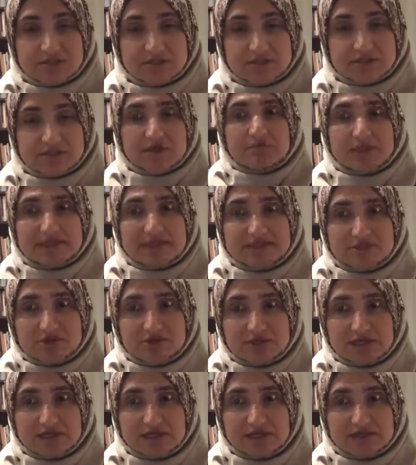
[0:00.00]
mental
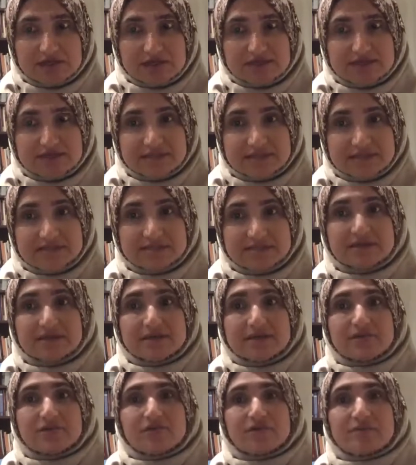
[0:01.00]
illnesses
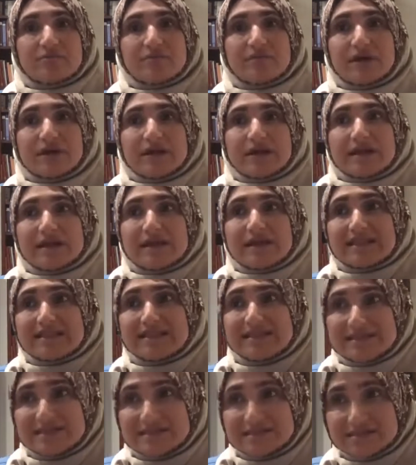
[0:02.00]
from this
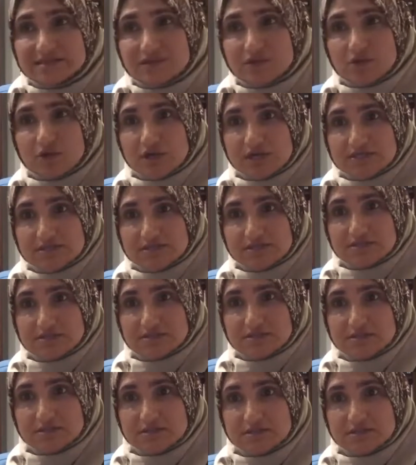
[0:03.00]
crisis.